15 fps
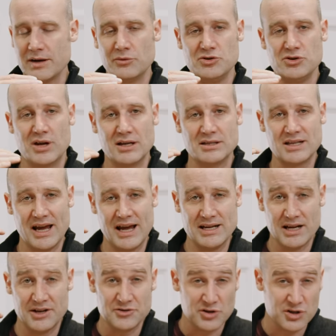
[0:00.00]
And when you get to
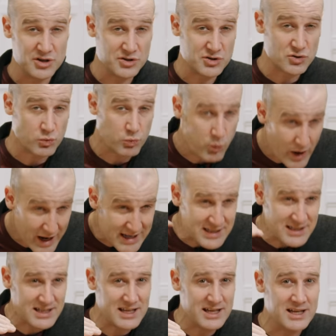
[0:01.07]

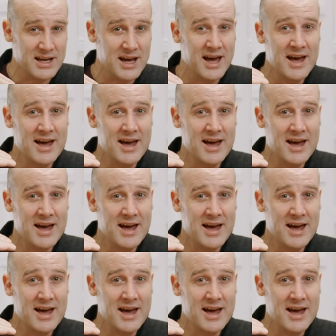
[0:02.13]
820,